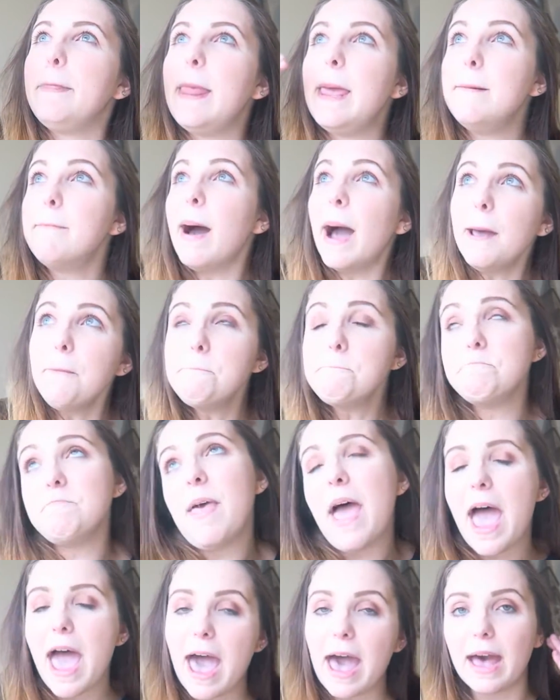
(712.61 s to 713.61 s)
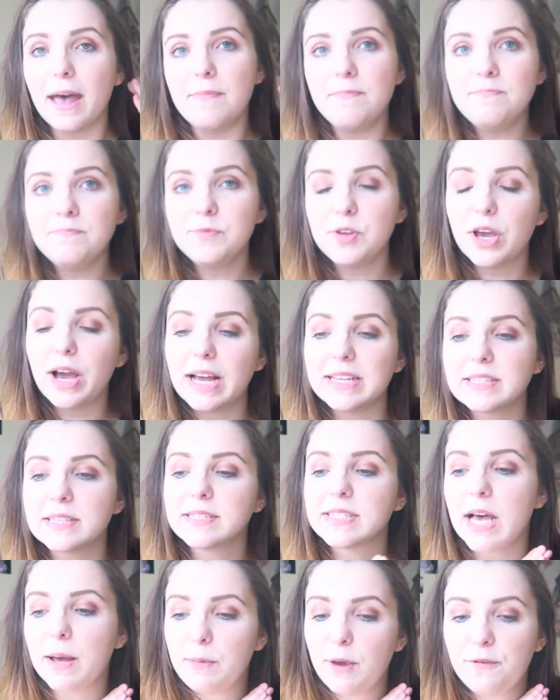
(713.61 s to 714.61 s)
In my head, you guys can
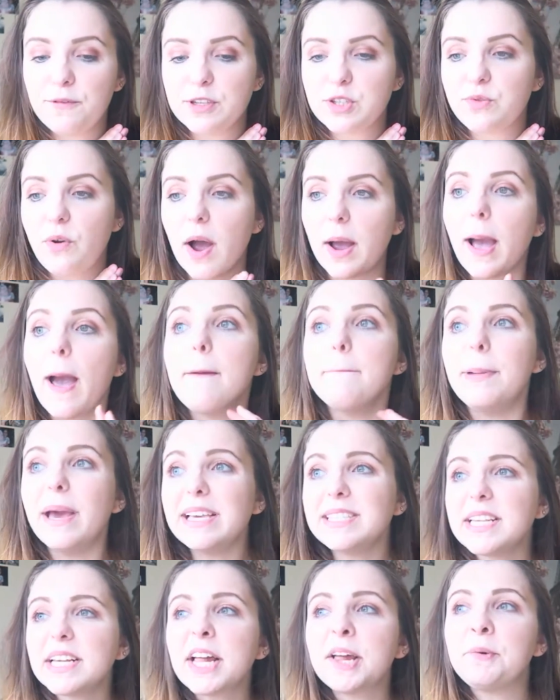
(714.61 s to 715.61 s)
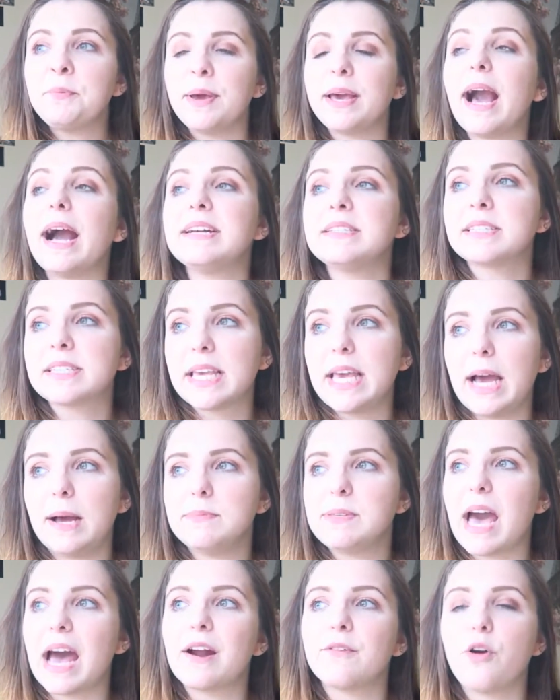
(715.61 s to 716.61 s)
tell me if it's wrong. Basically, we got
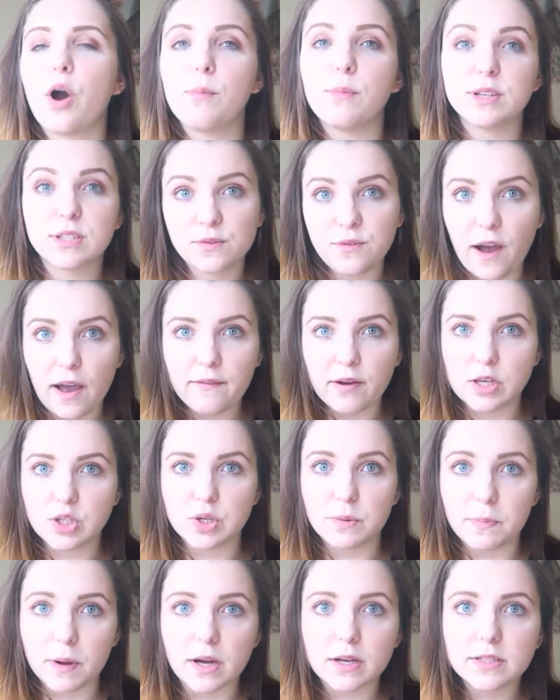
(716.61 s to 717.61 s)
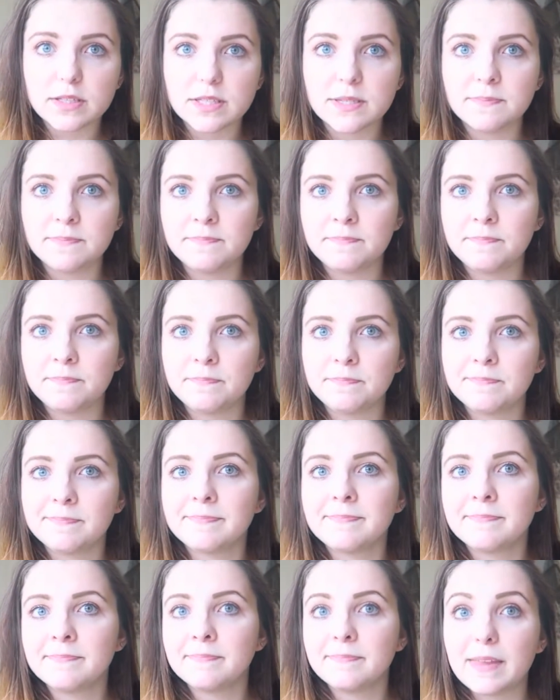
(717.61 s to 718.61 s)
scammed out of almost 500 bucks.
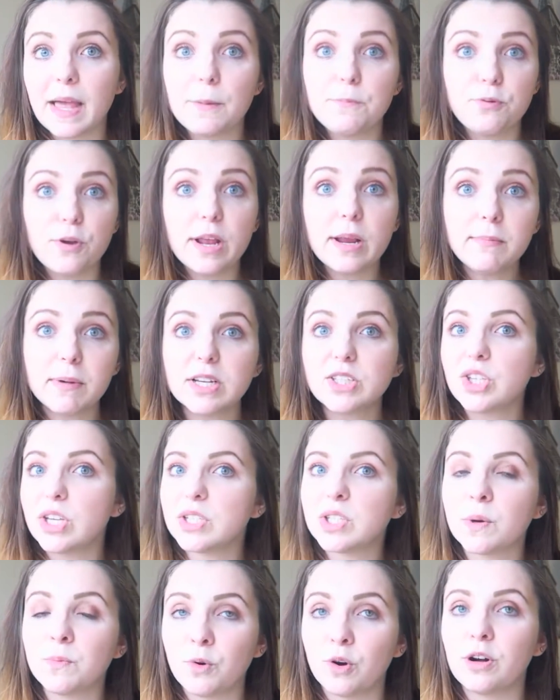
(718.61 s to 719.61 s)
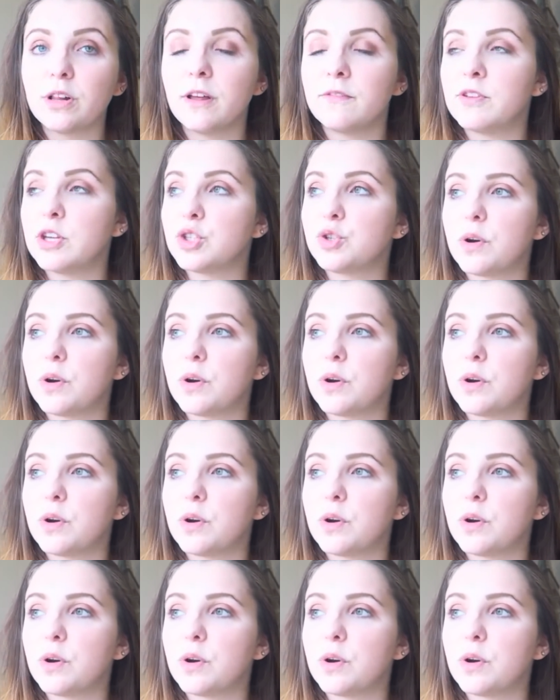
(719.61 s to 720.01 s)
That pretty much is the moral of the